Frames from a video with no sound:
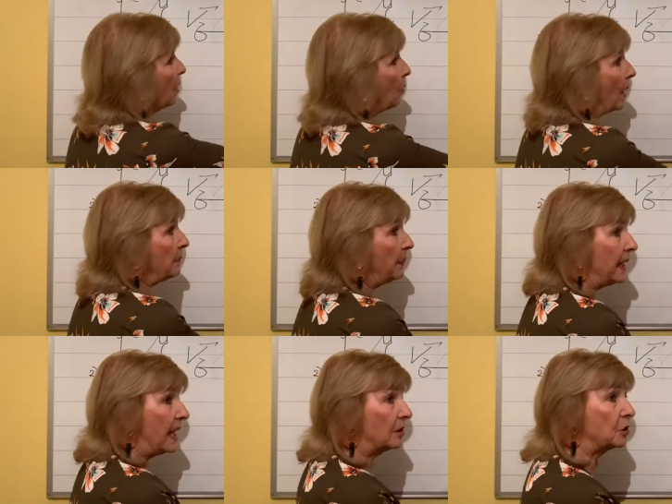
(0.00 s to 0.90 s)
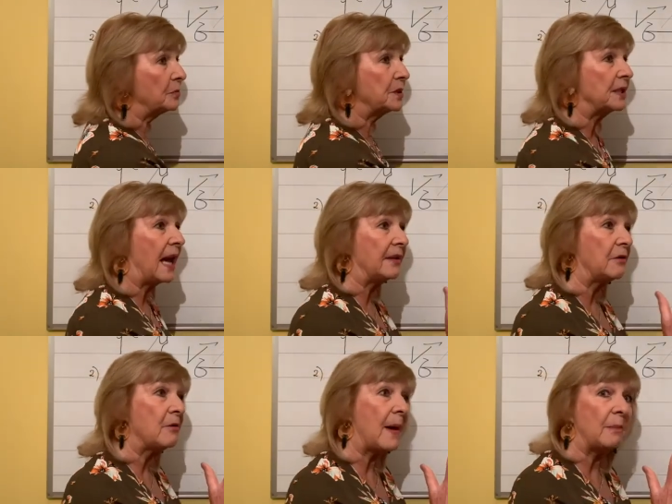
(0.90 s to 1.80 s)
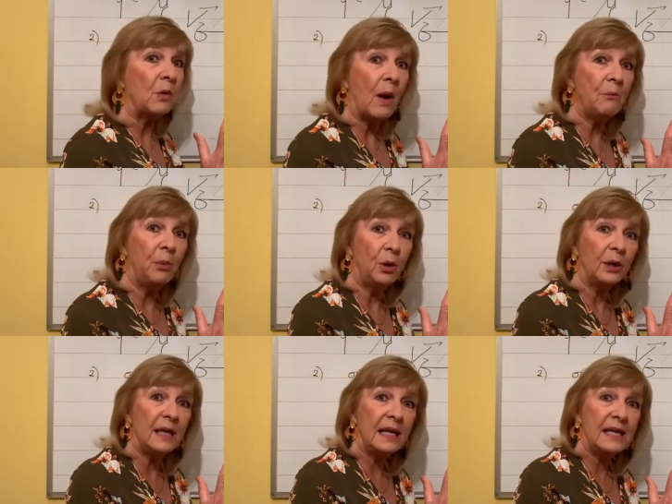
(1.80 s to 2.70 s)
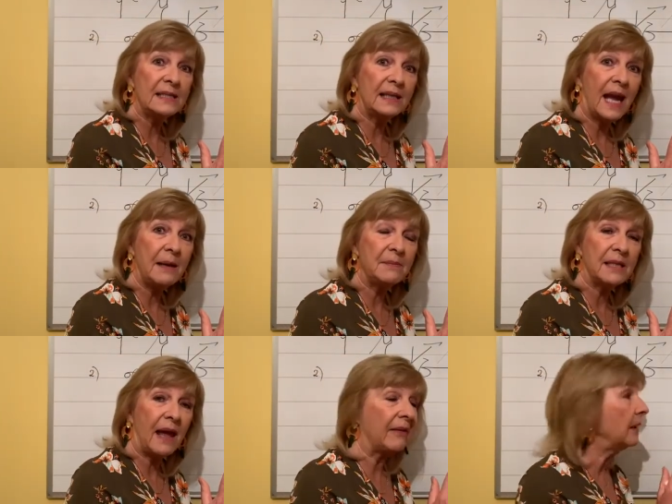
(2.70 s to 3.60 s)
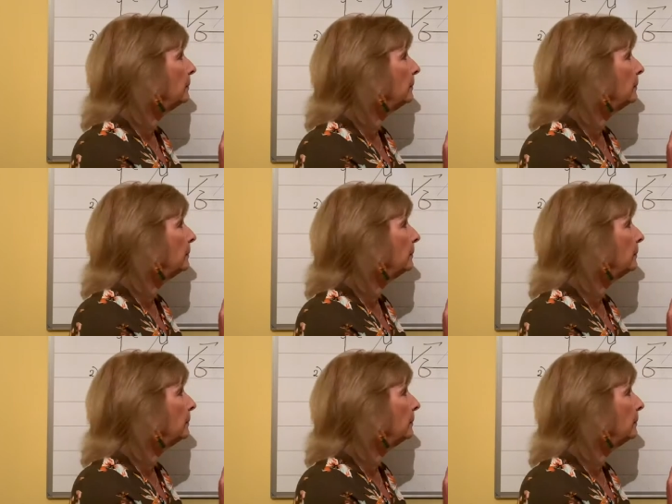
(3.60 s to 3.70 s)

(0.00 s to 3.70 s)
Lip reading: when PL comes together, remember when Paul and Lisa came together,